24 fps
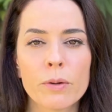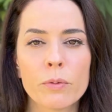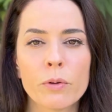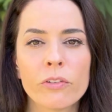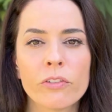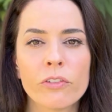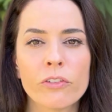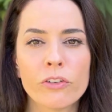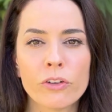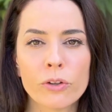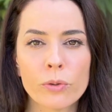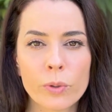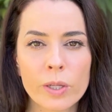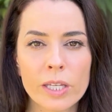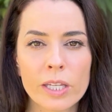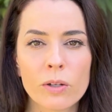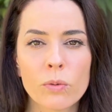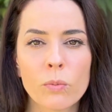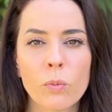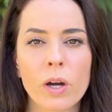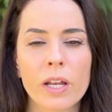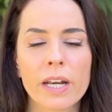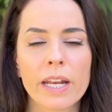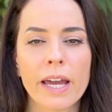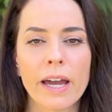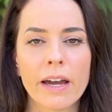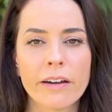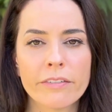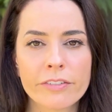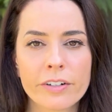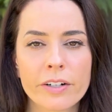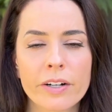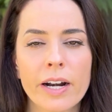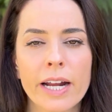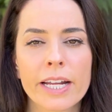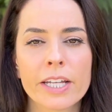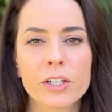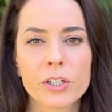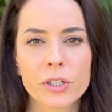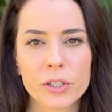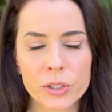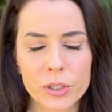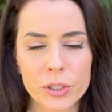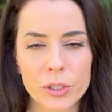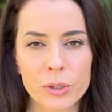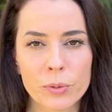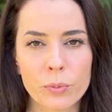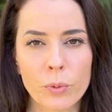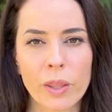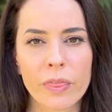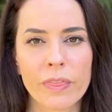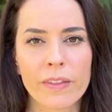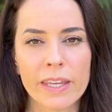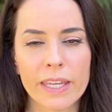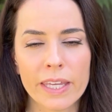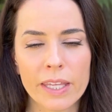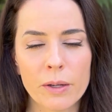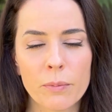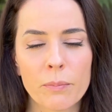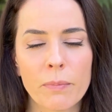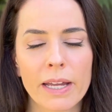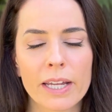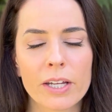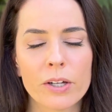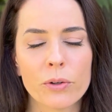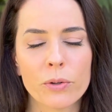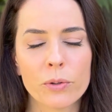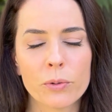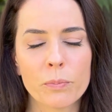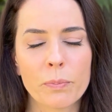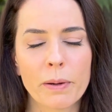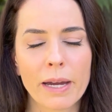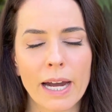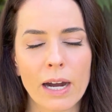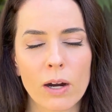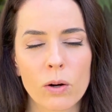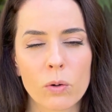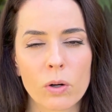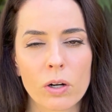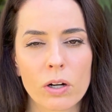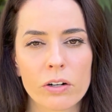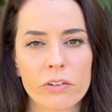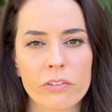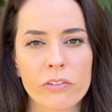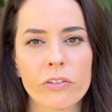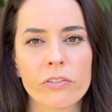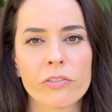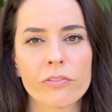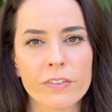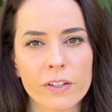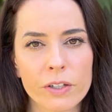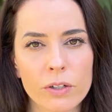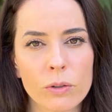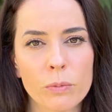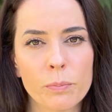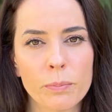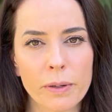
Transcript: was doing whatever I could within my own power to feel